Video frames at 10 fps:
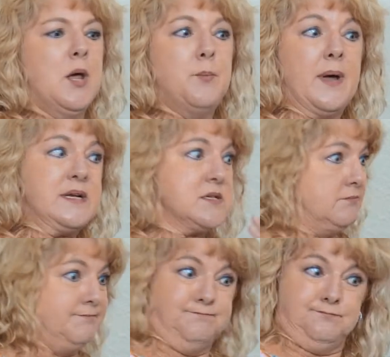But
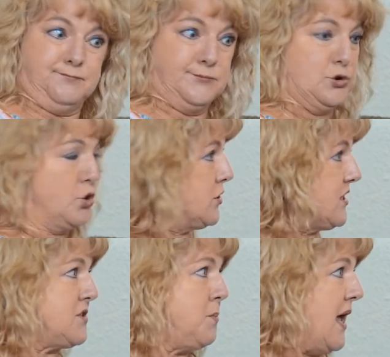took the
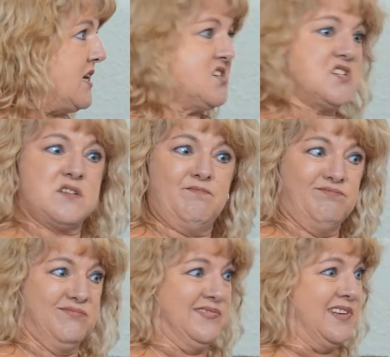plunge,
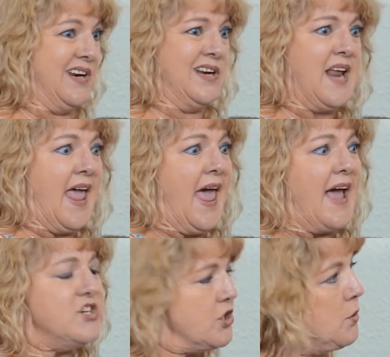did it.
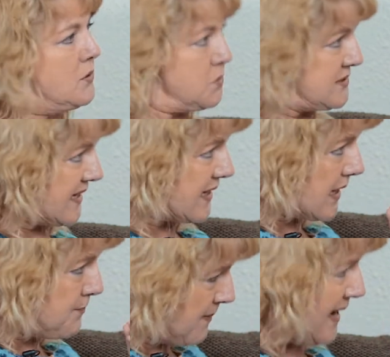And you know what was
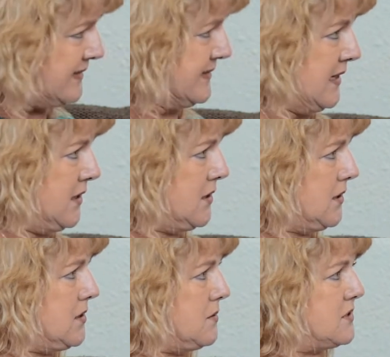amazing
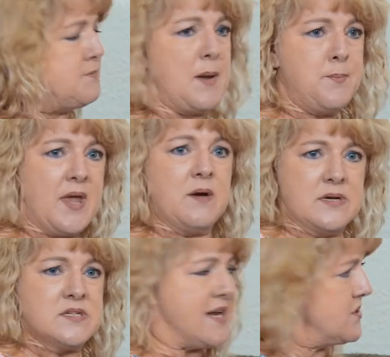was my
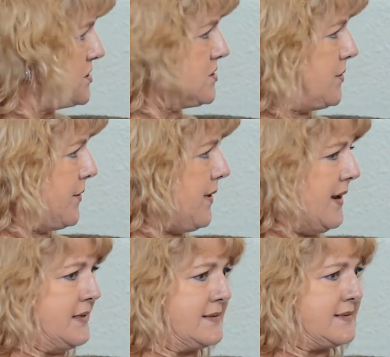parents actually turned
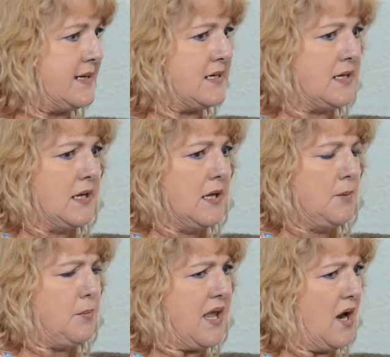around and said,
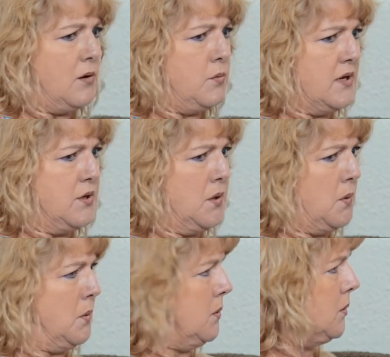but Carol, we
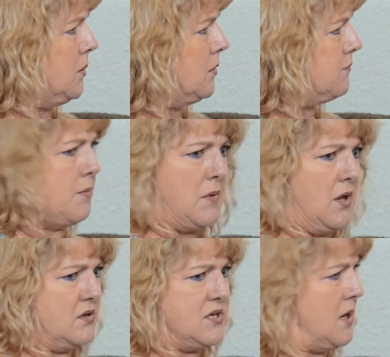knew from a
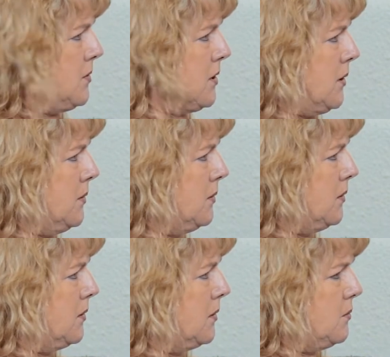long time ago,
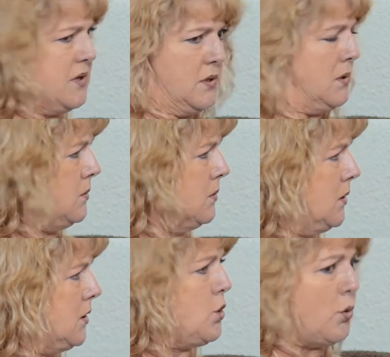we knew
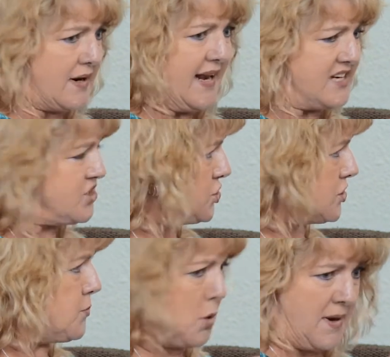your
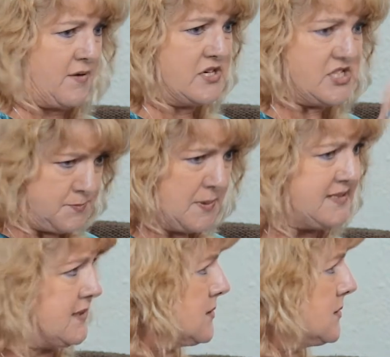relationship, your marriage is
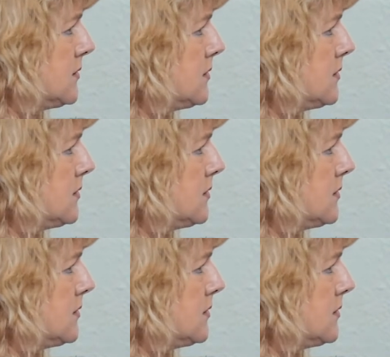business.